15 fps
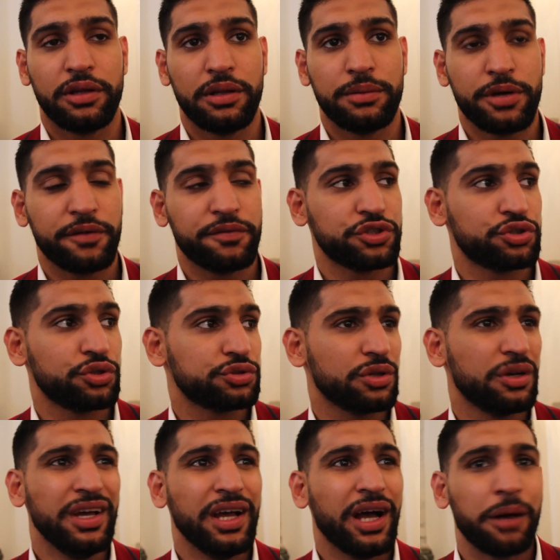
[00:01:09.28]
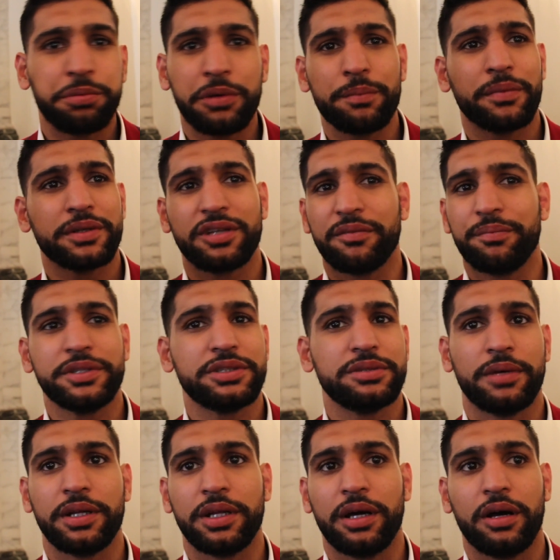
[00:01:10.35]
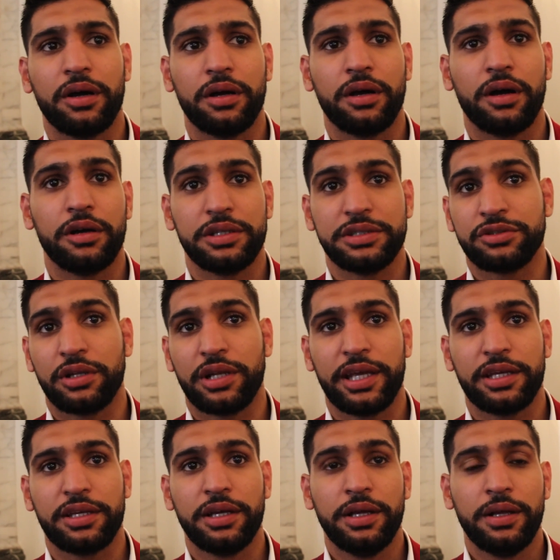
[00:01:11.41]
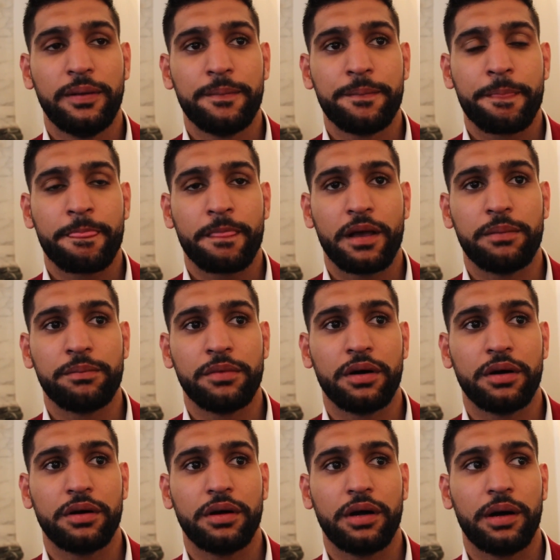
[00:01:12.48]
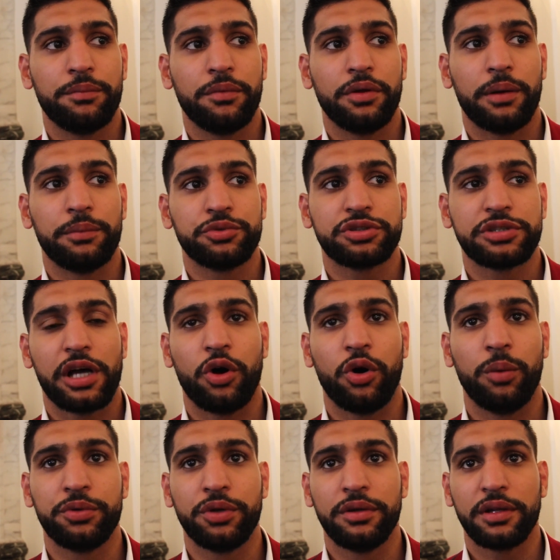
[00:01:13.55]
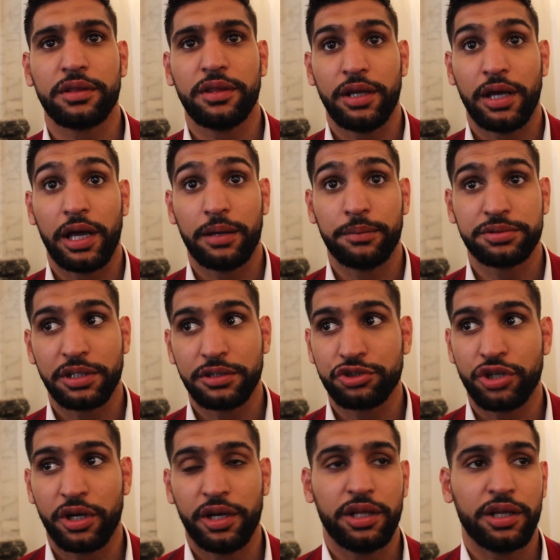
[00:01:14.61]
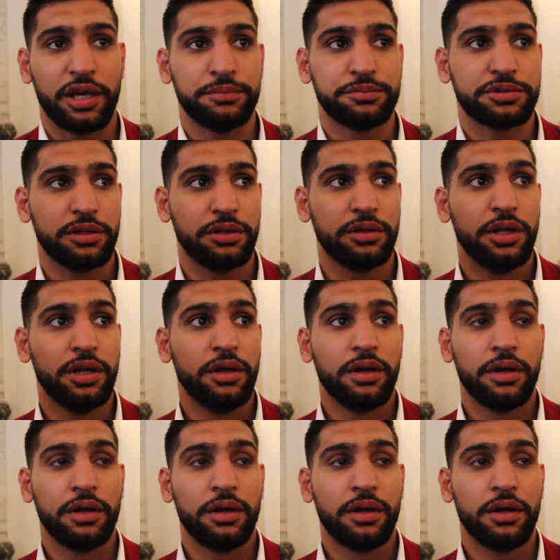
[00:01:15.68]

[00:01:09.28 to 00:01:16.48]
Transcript: in the breakfast show. So I'm keeping myself busy, man. It's not like I'm just at home doing nothing. I am still training, I'm still